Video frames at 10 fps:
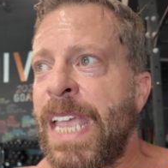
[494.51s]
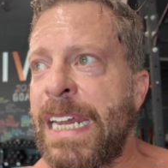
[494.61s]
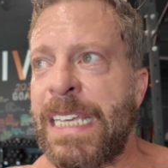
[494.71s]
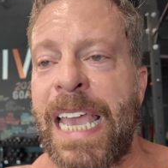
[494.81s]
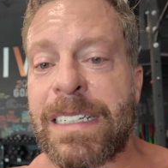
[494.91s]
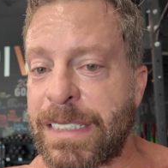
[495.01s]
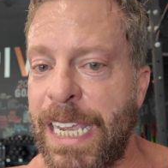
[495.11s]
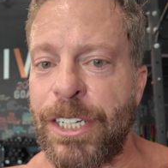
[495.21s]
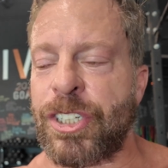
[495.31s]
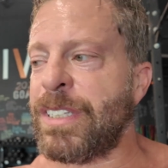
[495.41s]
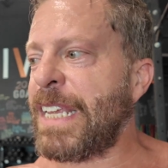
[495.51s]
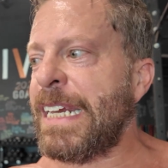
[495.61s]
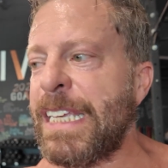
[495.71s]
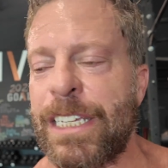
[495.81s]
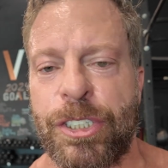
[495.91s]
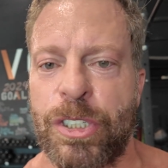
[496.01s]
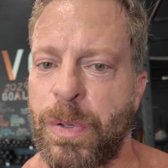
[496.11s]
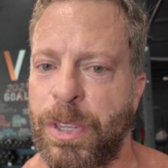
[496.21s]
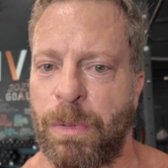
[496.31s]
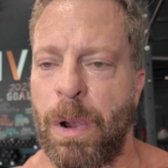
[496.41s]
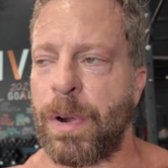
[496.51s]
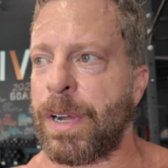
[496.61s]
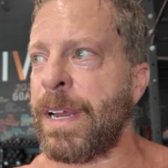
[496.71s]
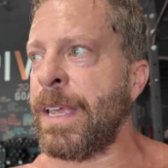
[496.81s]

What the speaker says: any hesitations, any issues with the rower.